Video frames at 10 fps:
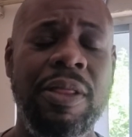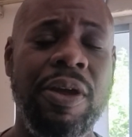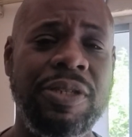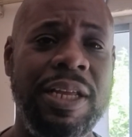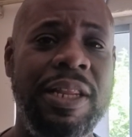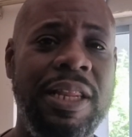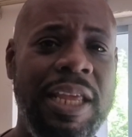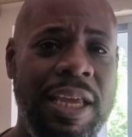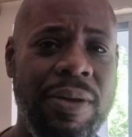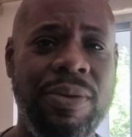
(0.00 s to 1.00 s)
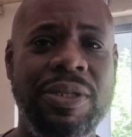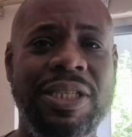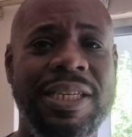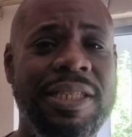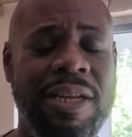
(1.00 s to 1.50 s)
there's a legal
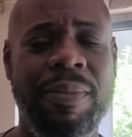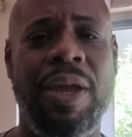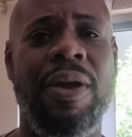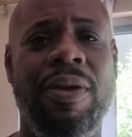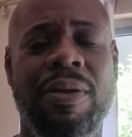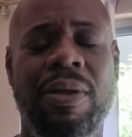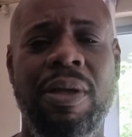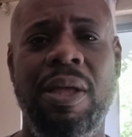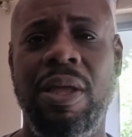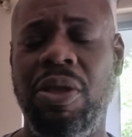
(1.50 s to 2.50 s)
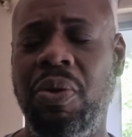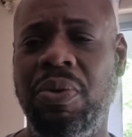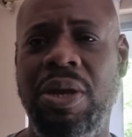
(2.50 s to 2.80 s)
system here. You